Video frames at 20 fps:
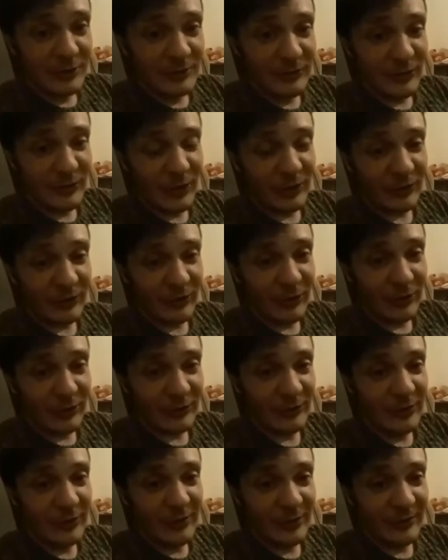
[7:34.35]
we've got a
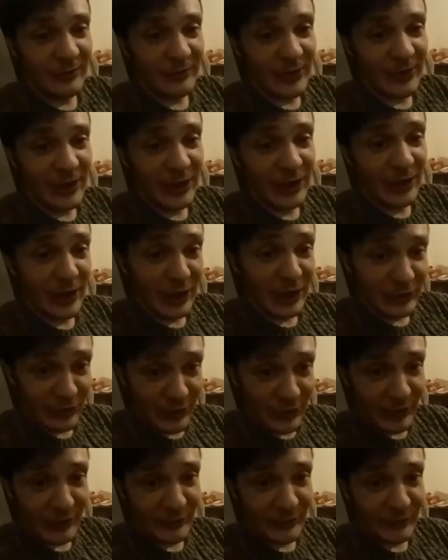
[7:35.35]
lot of the
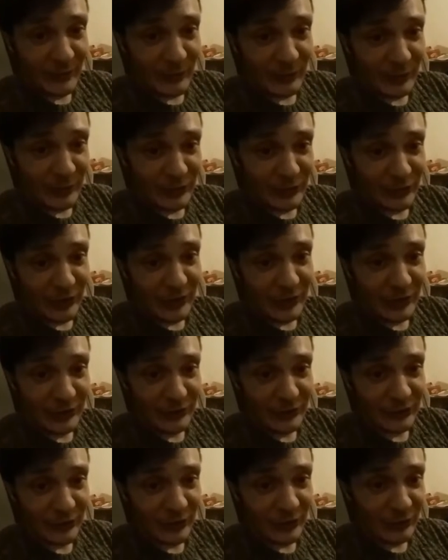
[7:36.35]
Indian
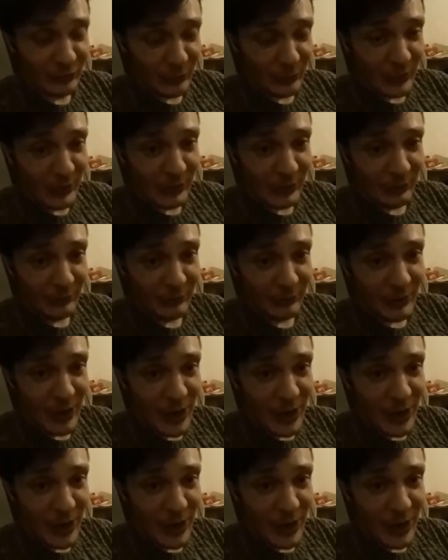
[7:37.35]
influences as well.